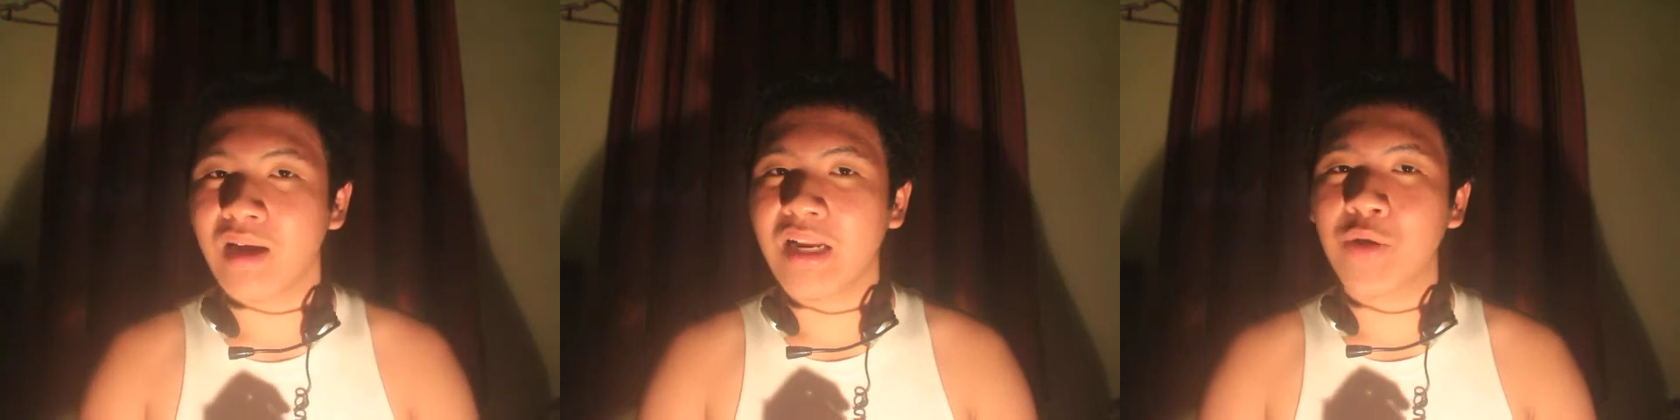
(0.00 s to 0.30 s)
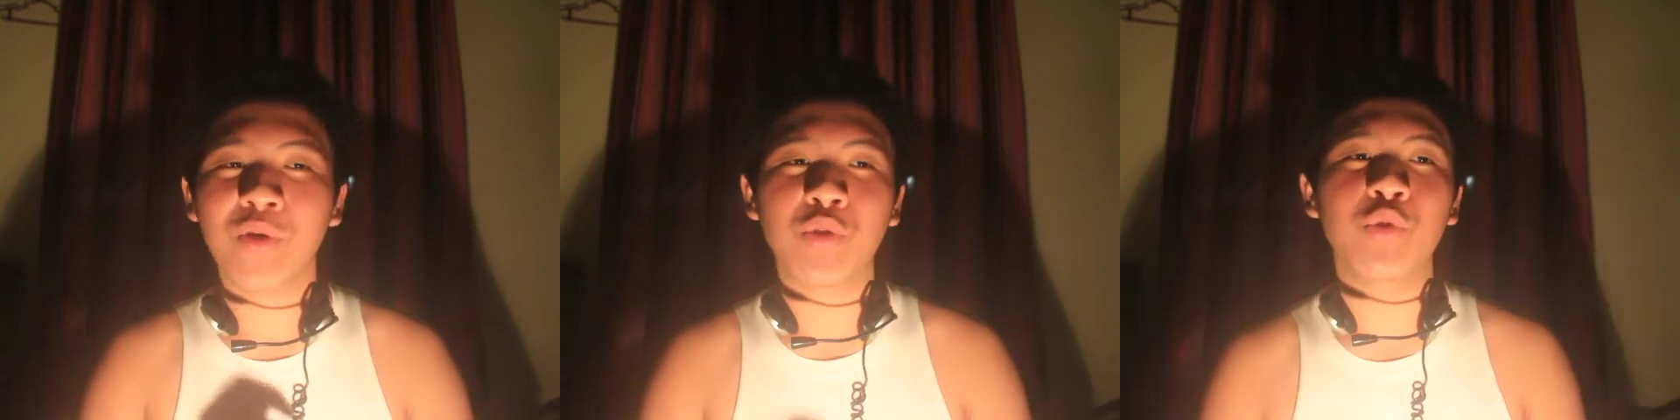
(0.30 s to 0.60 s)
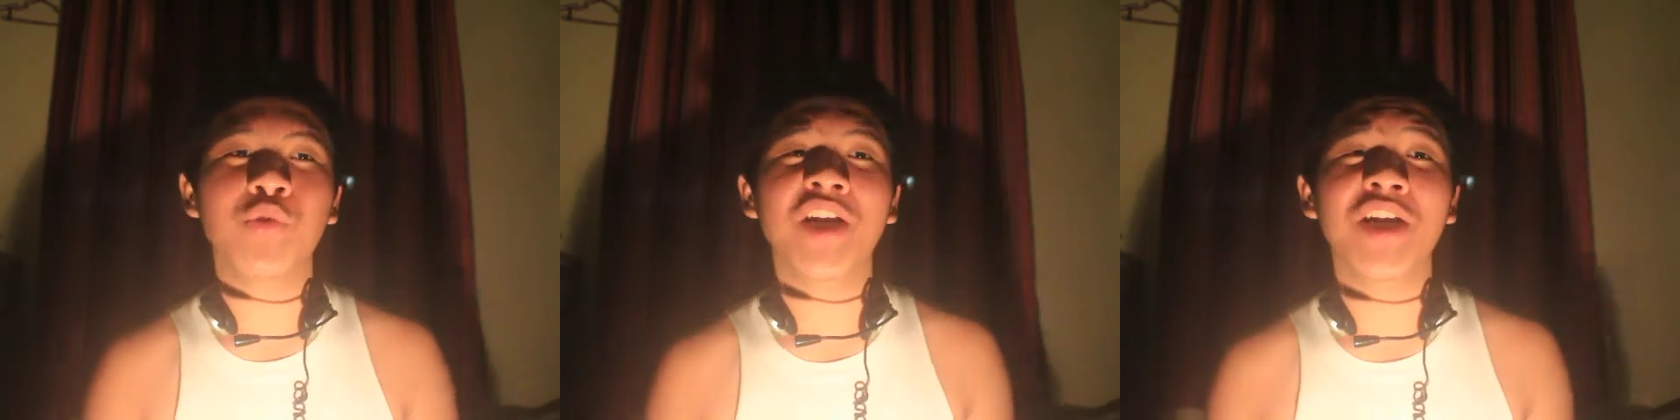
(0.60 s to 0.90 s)
Like, what to
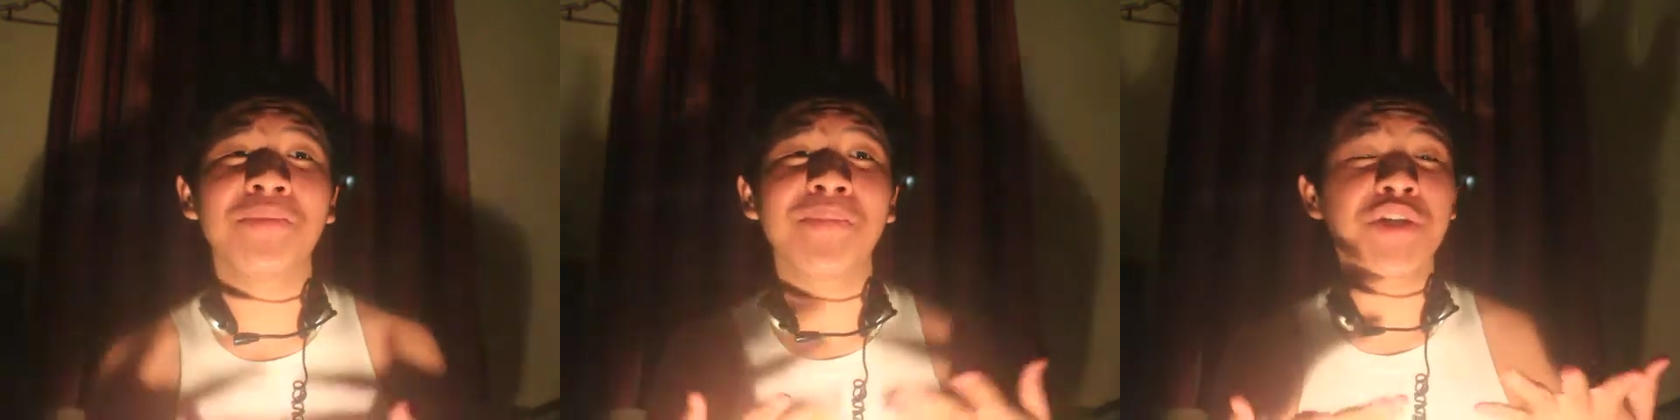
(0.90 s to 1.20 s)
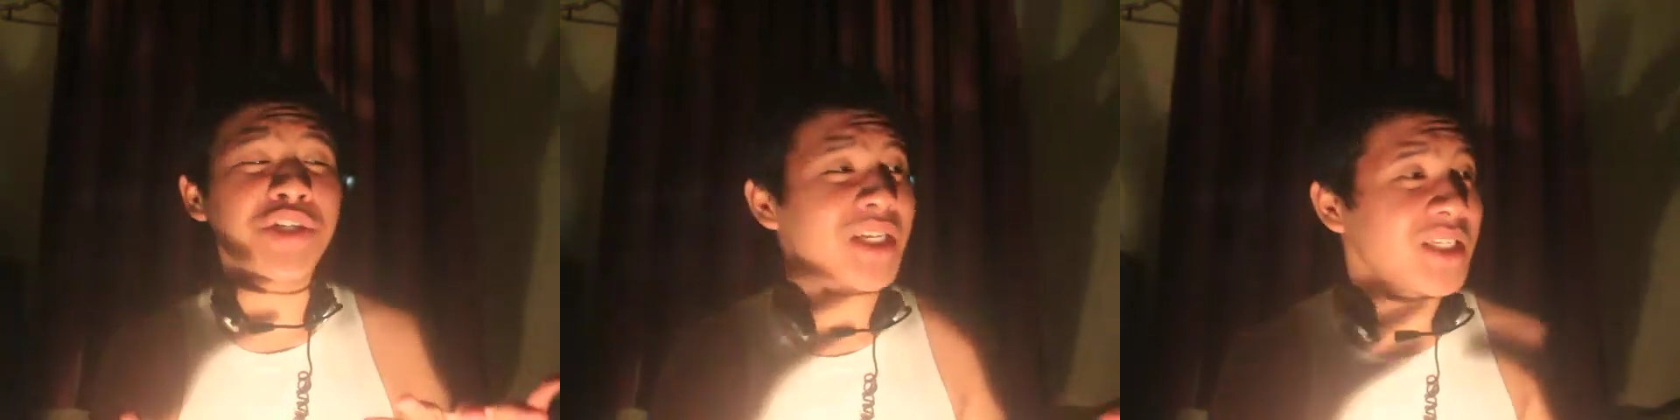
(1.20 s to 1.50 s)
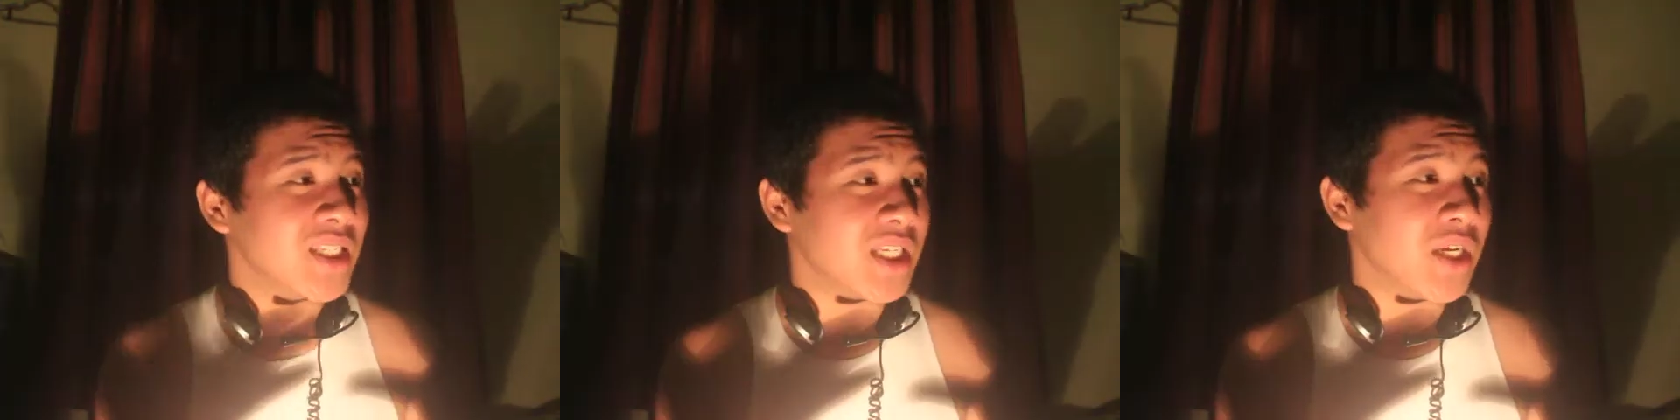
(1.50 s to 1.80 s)
do in an
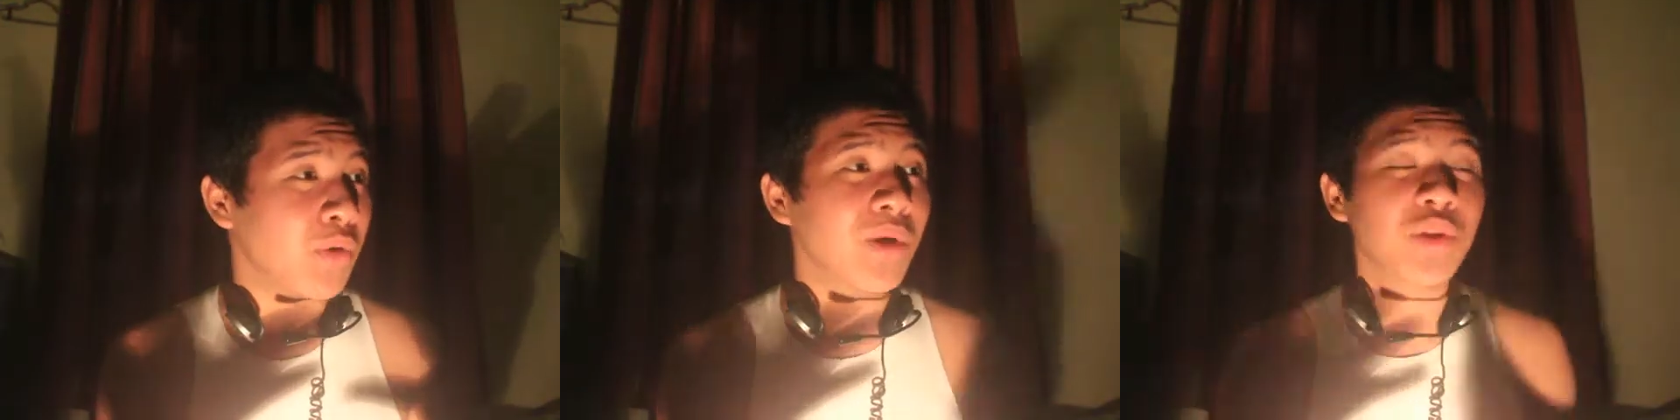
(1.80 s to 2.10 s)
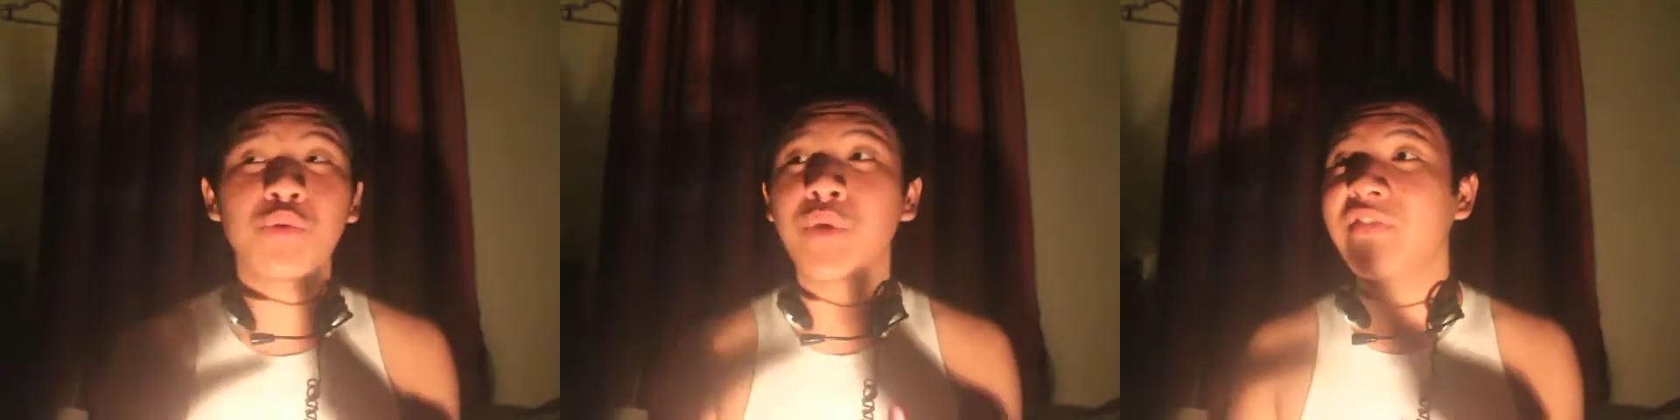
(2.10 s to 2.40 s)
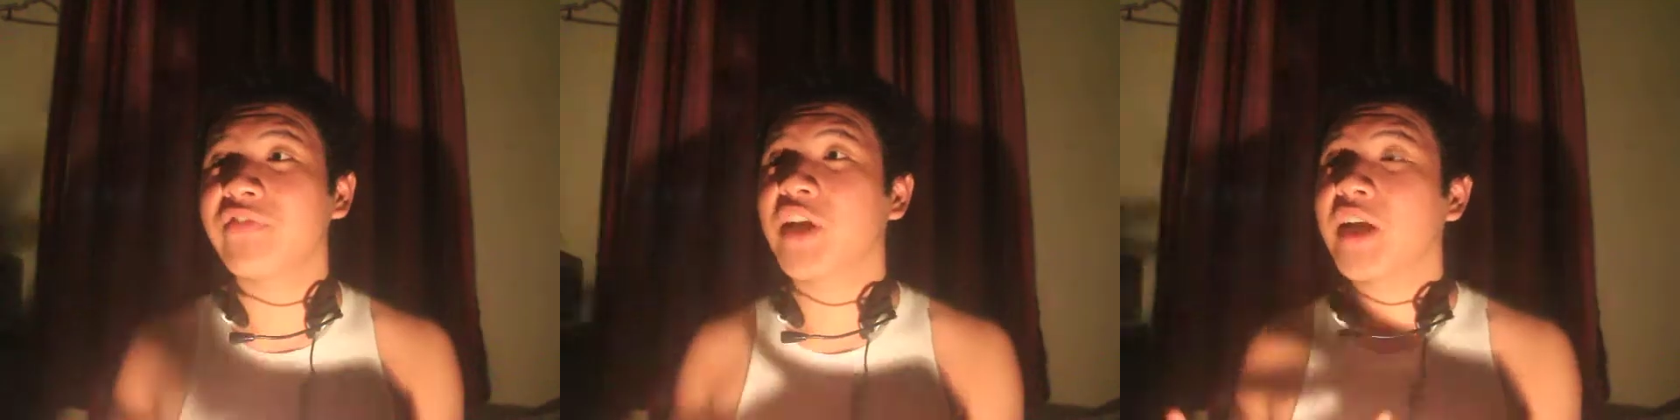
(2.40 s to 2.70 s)
emergency. What to do
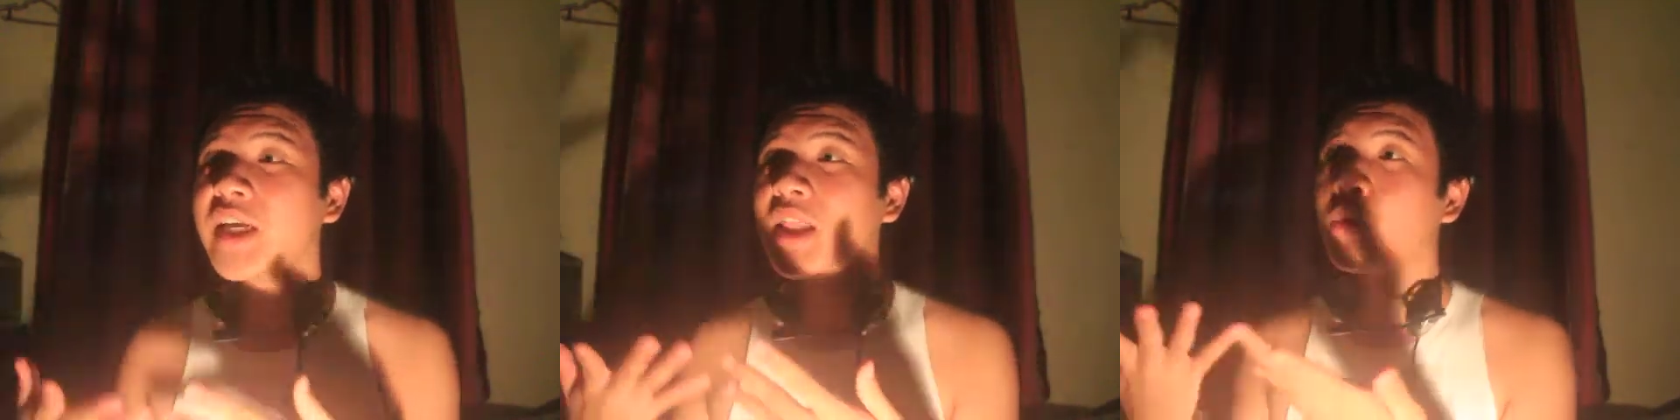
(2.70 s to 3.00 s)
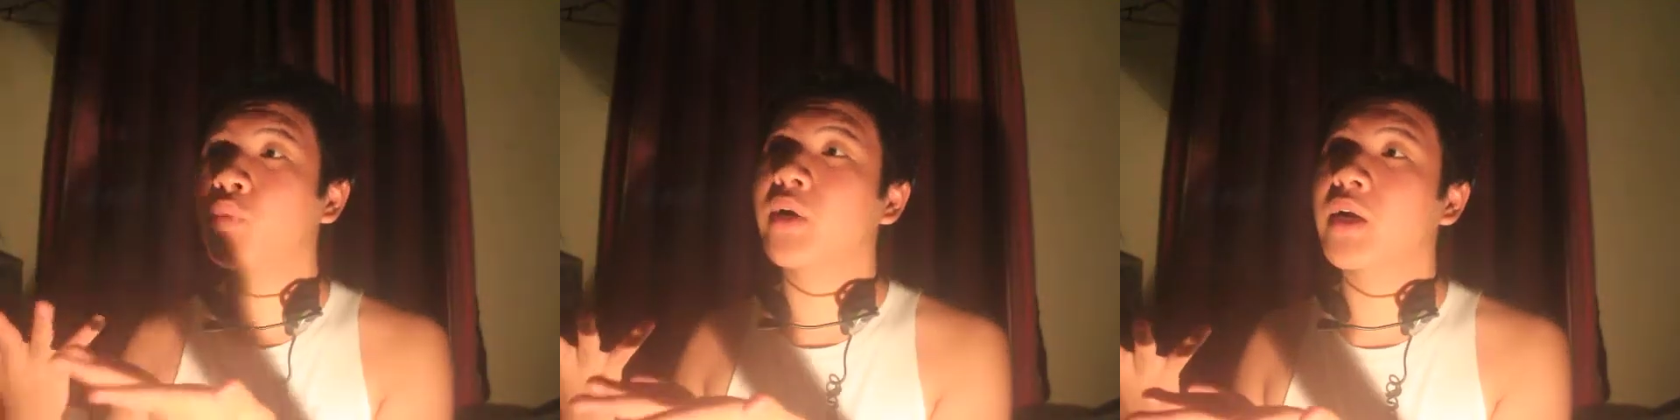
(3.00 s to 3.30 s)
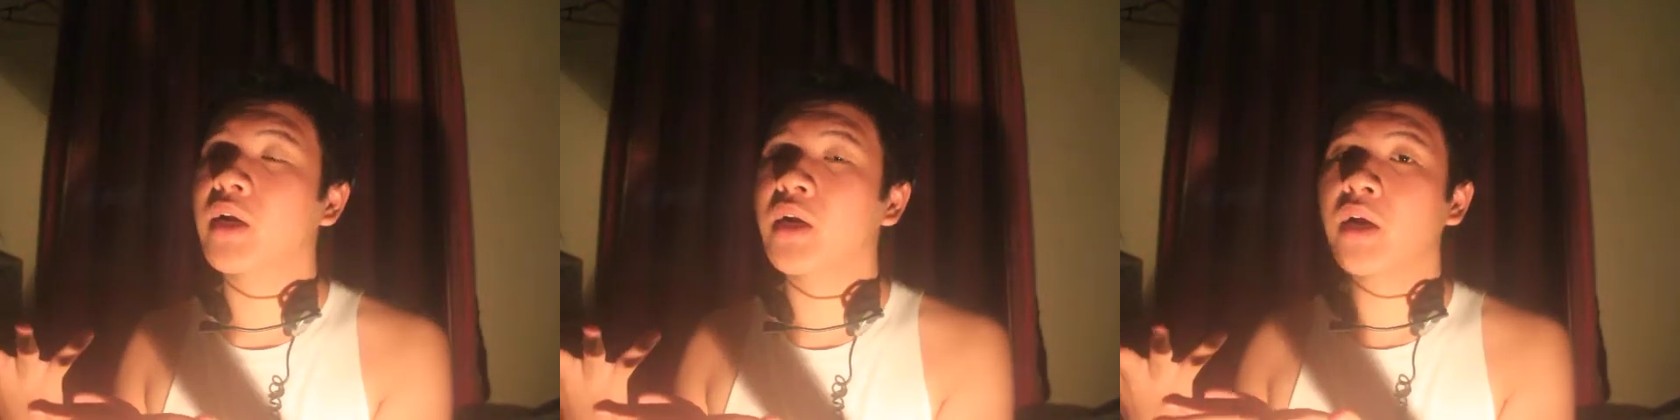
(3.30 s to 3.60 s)
if there it
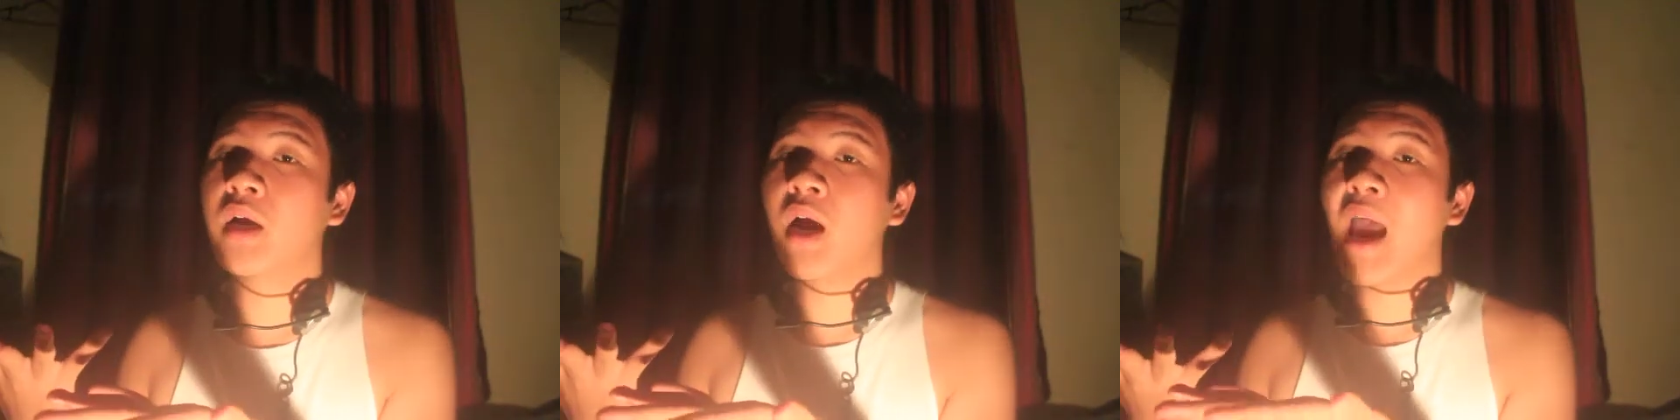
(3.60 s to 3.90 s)
were...